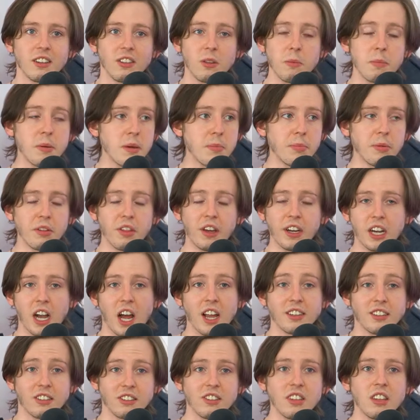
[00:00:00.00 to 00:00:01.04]
the people that
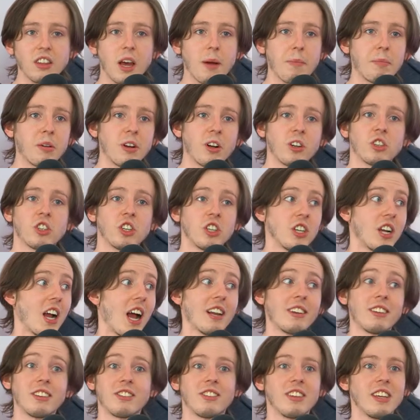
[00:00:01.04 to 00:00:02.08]
got to see that production
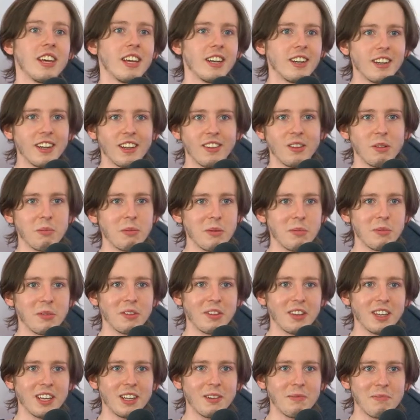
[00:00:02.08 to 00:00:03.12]
got to see it, and the people
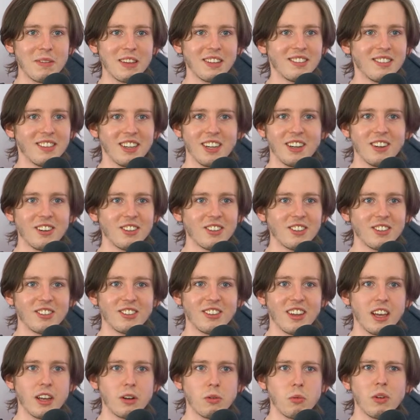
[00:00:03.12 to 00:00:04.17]
that missed it are just
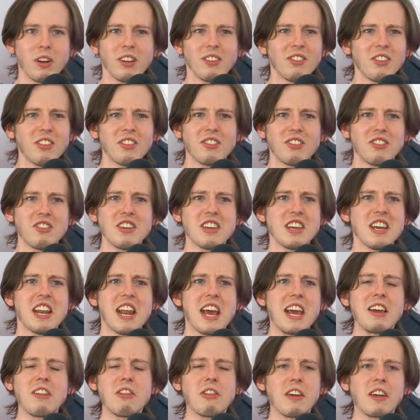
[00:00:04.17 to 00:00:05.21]
like, "What is this
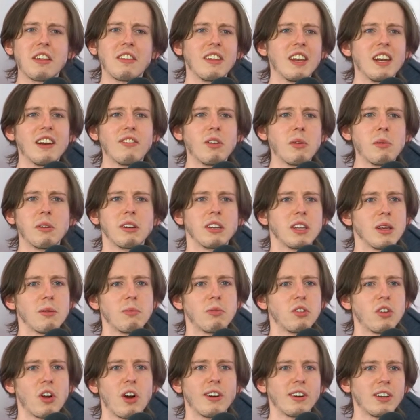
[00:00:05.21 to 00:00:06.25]
DNA thing that everyone yeah.
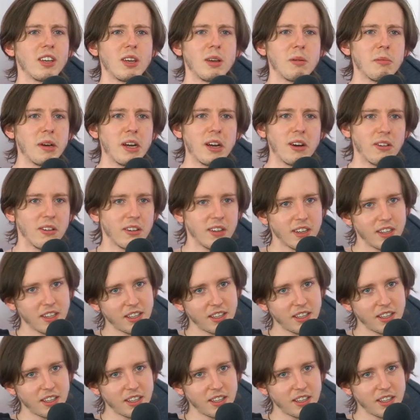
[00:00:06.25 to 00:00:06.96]
keeps talking about?"